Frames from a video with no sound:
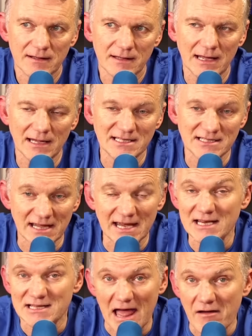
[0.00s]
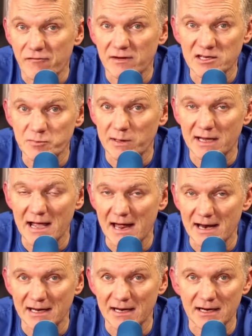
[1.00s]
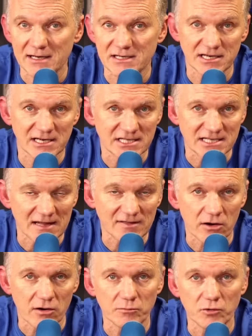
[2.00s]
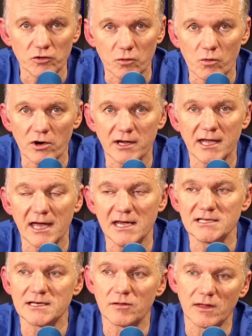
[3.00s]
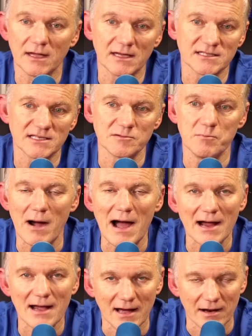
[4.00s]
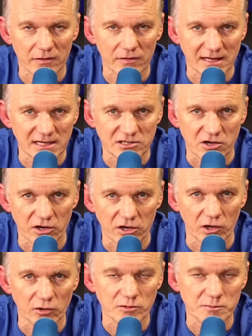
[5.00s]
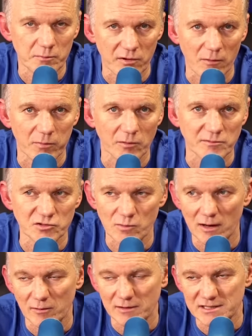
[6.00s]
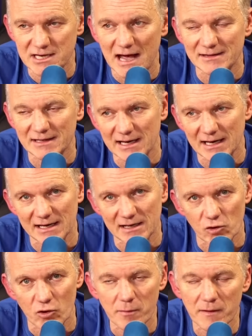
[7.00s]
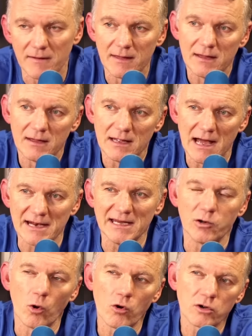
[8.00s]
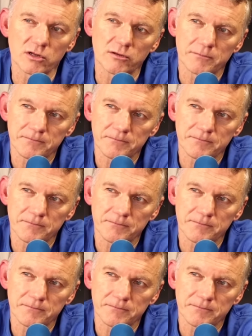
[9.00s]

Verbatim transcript: He, he definitely has been carrying an injury. He said that on more than one occasion. I think it's his back, and I think he's got a glute problem as well, which hadn't cleared up. And he looked,